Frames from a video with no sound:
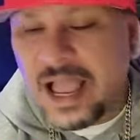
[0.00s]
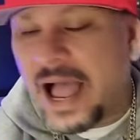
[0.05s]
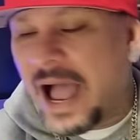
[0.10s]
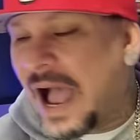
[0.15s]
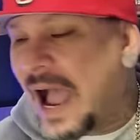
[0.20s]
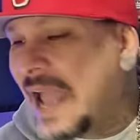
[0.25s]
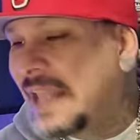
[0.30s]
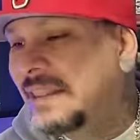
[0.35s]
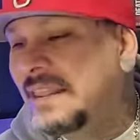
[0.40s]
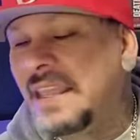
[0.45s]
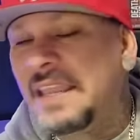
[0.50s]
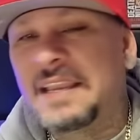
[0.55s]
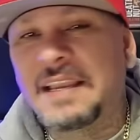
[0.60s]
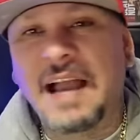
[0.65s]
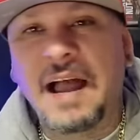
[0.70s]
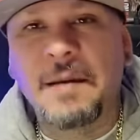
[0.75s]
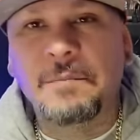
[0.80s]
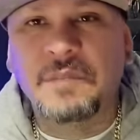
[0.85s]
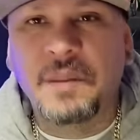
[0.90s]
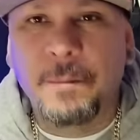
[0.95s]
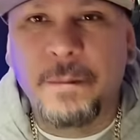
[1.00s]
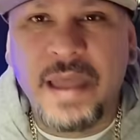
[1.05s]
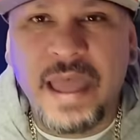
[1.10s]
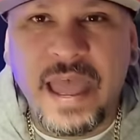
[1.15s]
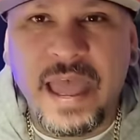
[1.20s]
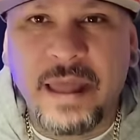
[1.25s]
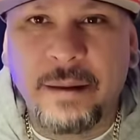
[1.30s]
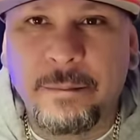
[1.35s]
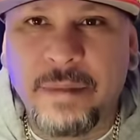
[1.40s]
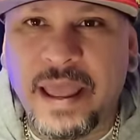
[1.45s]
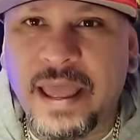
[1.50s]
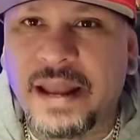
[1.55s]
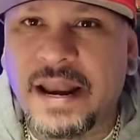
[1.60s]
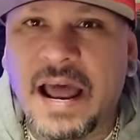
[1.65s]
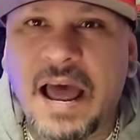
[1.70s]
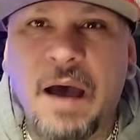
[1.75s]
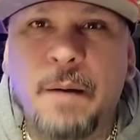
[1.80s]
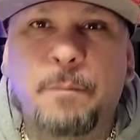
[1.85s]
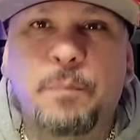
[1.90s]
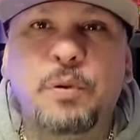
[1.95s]
I think I'm the man, man.
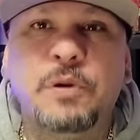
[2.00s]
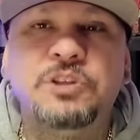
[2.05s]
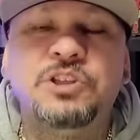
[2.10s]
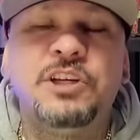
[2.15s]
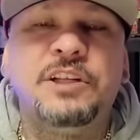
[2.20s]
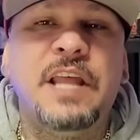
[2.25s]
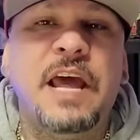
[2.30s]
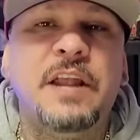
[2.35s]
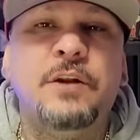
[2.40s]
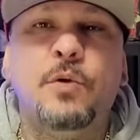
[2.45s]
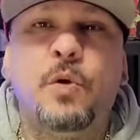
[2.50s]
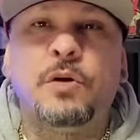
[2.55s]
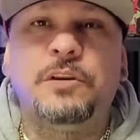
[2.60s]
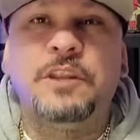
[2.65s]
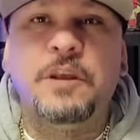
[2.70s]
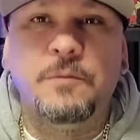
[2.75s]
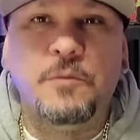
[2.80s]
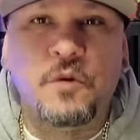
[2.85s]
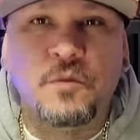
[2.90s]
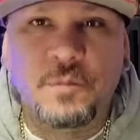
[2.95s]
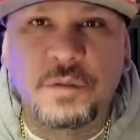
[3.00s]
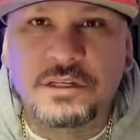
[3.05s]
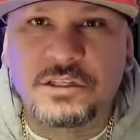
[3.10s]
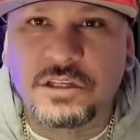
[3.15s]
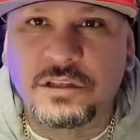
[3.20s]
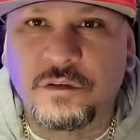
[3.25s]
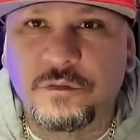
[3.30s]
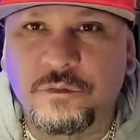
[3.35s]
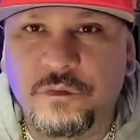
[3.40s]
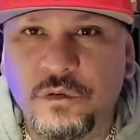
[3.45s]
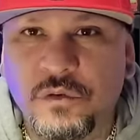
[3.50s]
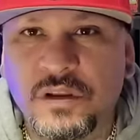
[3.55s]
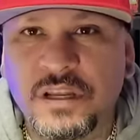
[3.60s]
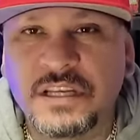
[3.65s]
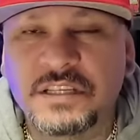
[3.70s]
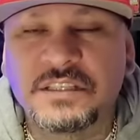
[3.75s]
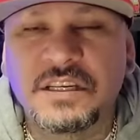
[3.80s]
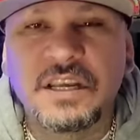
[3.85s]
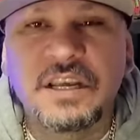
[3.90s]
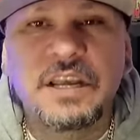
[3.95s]
I'm pushing that North End movement to the
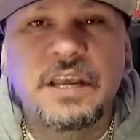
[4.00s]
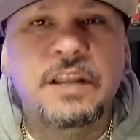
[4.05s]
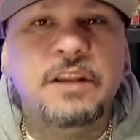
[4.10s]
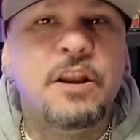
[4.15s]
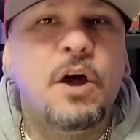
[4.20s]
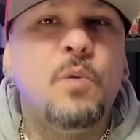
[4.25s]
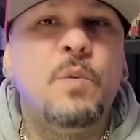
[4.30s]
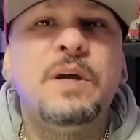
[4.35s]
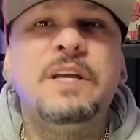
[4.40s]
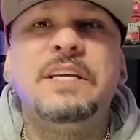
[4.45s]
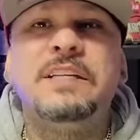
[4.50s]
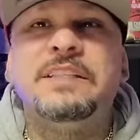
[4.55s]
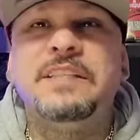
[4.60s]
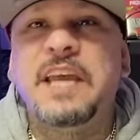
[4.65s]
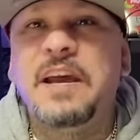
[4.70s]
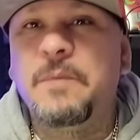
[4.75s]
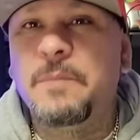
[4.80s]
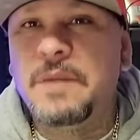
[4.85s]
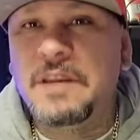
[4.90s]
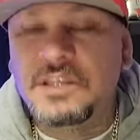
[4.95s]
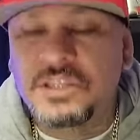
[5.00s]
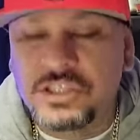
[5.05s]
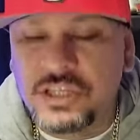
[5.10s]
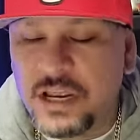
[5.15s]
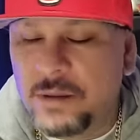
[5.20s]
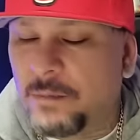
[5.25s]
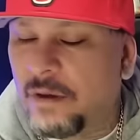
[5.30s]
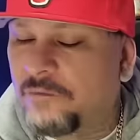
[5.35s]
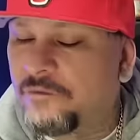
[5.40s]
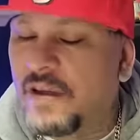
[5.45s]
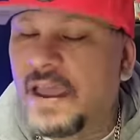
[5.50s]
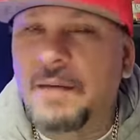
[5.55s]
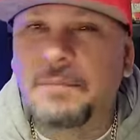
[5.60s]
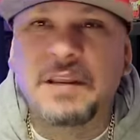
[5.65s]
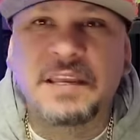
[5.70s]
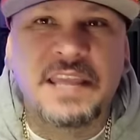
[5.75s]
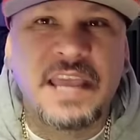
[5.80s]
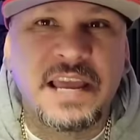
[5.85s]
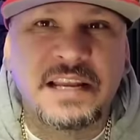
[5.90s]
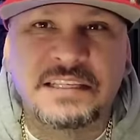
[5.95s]
fullest. No one could tell me shit. My
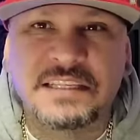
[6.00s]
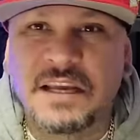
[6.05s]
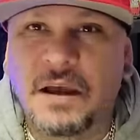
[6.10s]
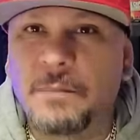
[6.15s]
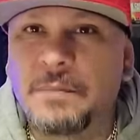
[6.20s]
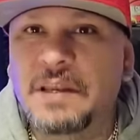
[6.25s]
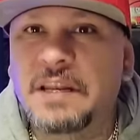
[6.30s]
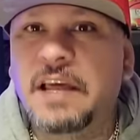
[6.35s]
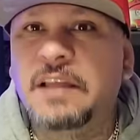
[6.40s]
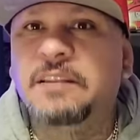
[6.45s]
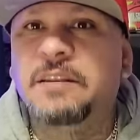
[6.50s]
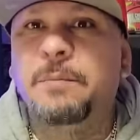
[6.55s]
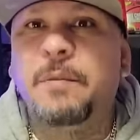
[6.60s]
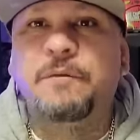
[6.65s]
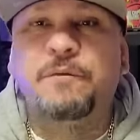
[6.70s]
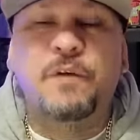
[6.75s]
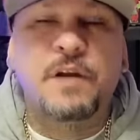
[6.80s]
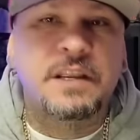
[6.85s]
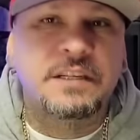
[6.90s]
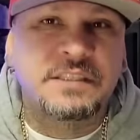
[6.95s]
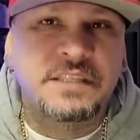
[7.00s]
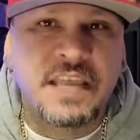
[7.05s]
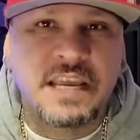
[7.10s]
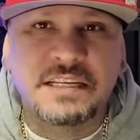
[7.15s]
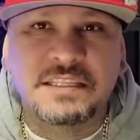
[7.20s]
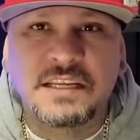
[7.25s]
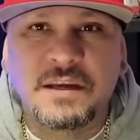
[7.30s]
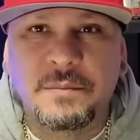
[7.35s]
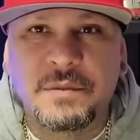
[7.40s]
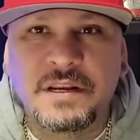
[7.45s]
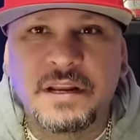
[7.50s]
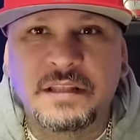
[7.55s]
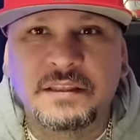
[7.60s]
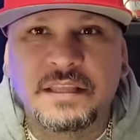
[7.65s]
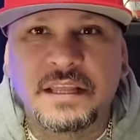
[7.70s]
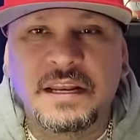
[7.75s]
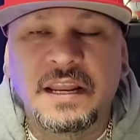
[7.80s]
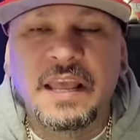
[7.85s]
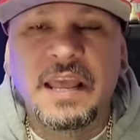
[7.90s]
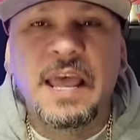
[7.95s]
family can't tell me nothing. My friends can't tell me
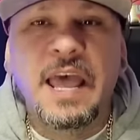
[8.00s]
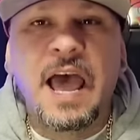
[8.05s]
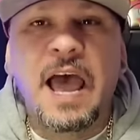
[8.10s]
nothing.